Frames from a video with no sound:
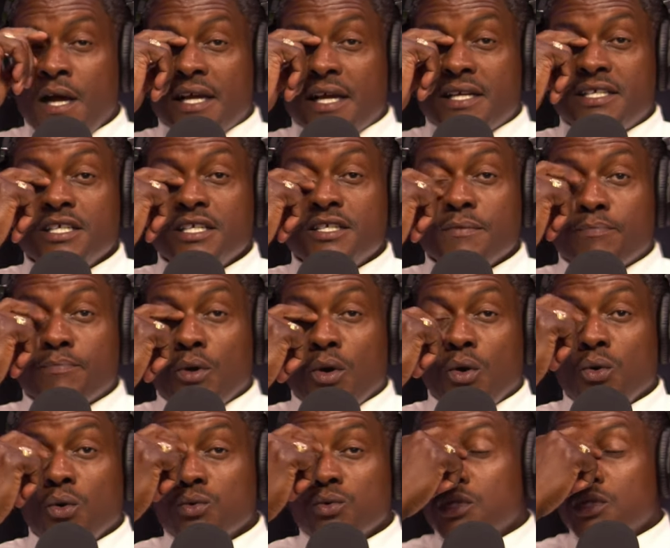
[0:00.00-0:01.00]
I can see some
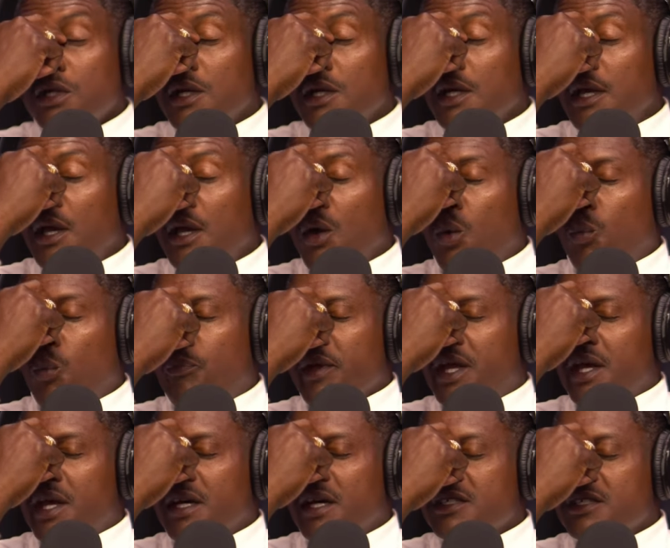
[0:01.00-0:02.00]
pros
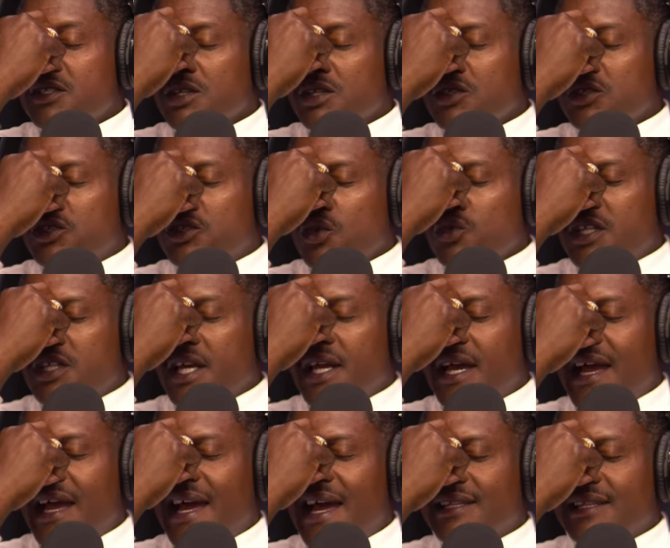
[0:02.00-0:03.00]
because so
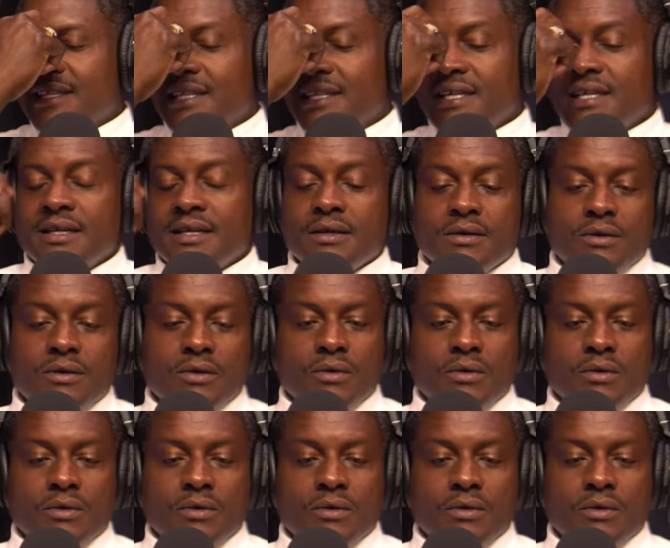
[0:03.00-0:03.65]
say an athlete